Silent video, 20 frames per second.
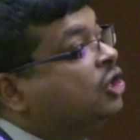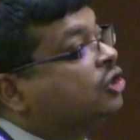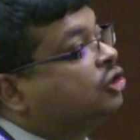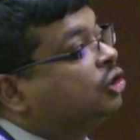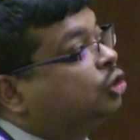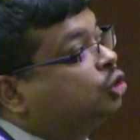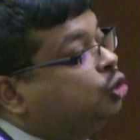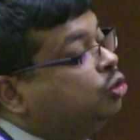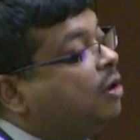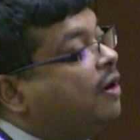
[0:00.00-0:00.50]

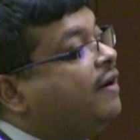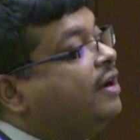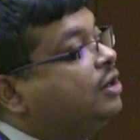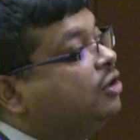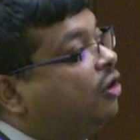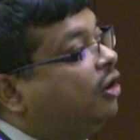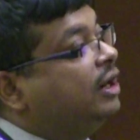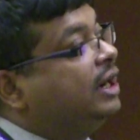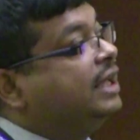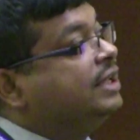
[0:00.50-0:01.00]
So to our
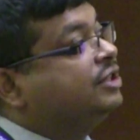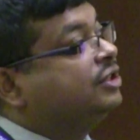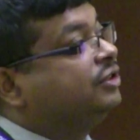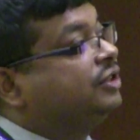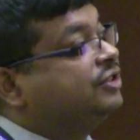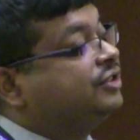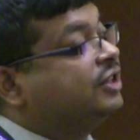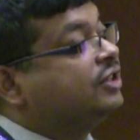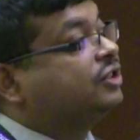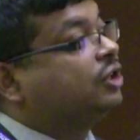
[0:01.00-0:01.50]

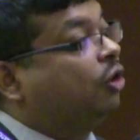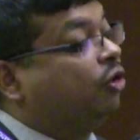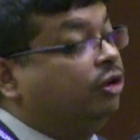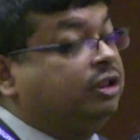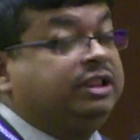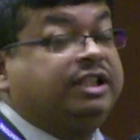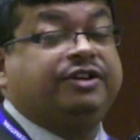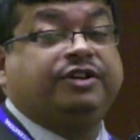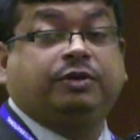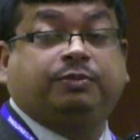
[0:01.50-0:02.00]
knowledge, this is the
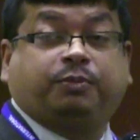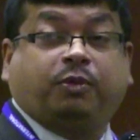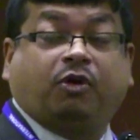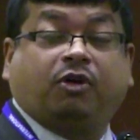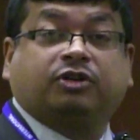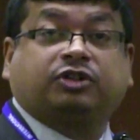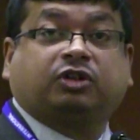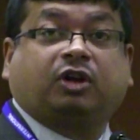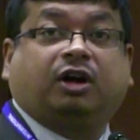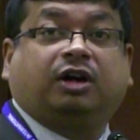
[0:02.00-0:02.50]
only
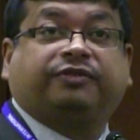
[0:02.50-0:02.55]
report